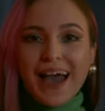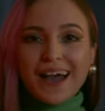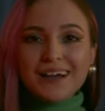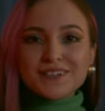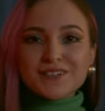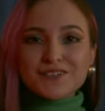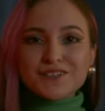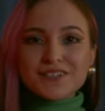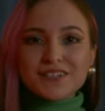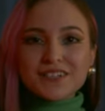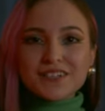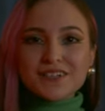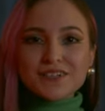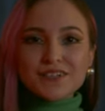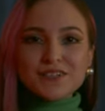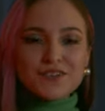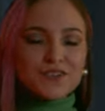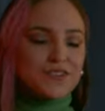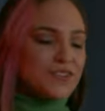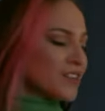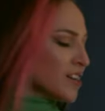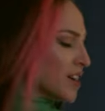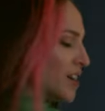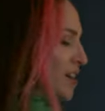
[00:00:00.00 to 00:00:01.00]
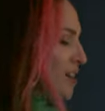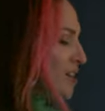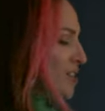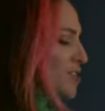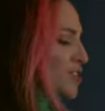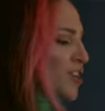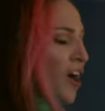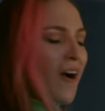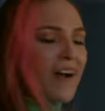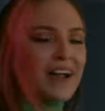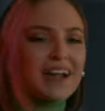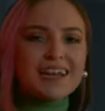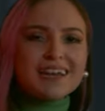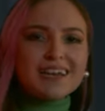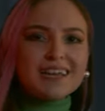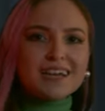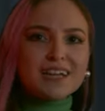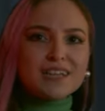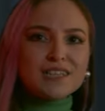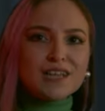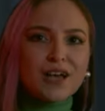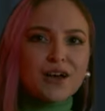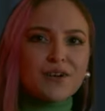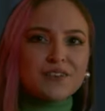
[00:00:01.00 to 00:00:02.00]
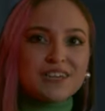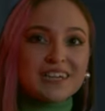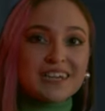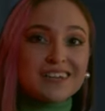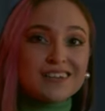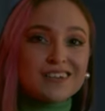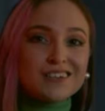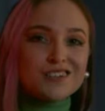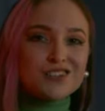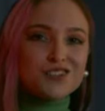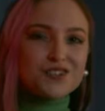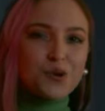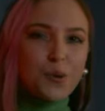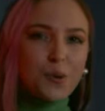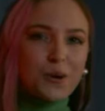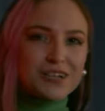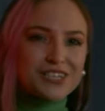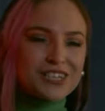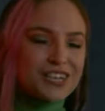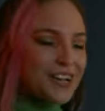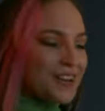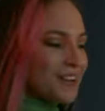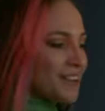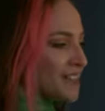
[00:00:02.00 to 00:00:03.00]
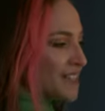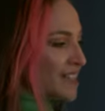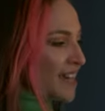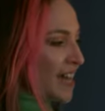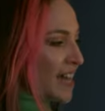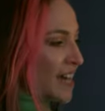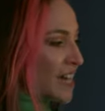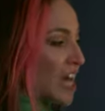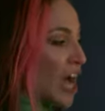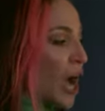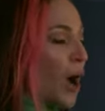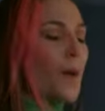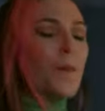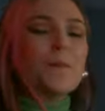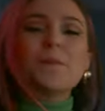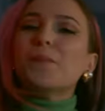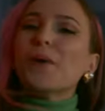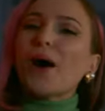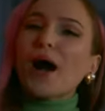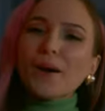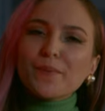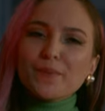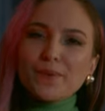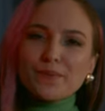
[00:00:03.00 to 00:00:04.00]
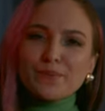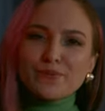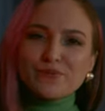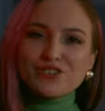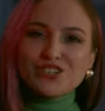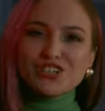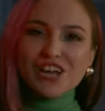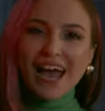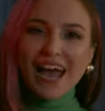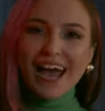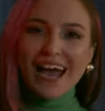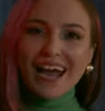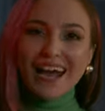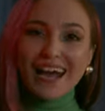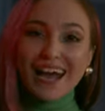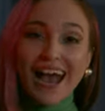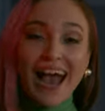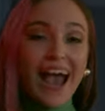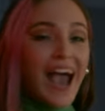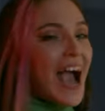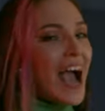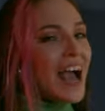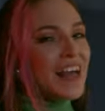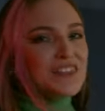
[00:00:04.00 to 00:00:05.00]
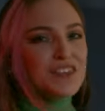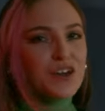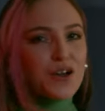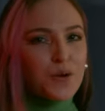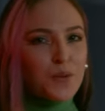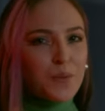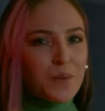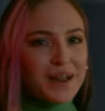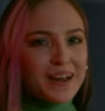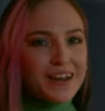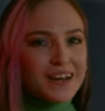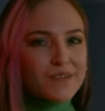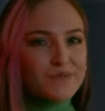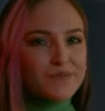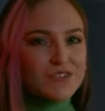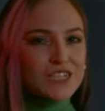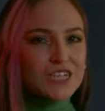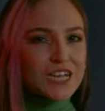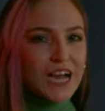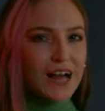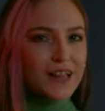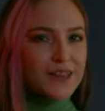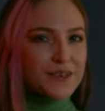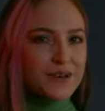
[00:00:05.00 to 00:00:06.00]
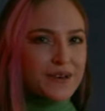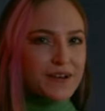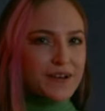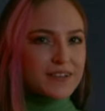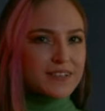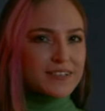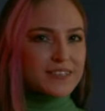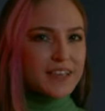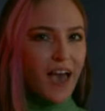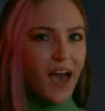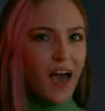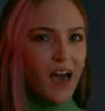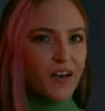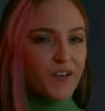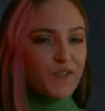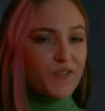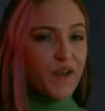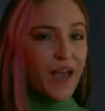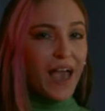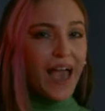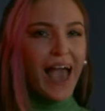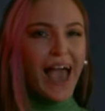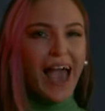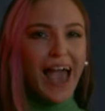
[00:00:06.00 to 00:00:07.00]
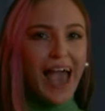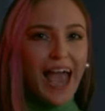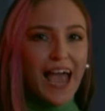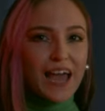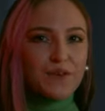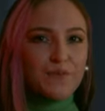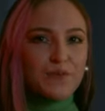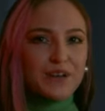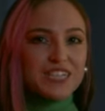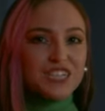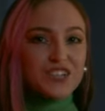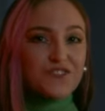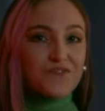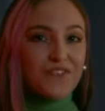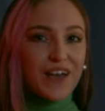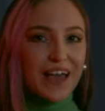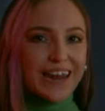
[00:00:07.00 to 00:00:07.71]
actors include Dario Nicolodi, George Hilton, Barbara Boucher, and the queen of giallo herself, Edwidge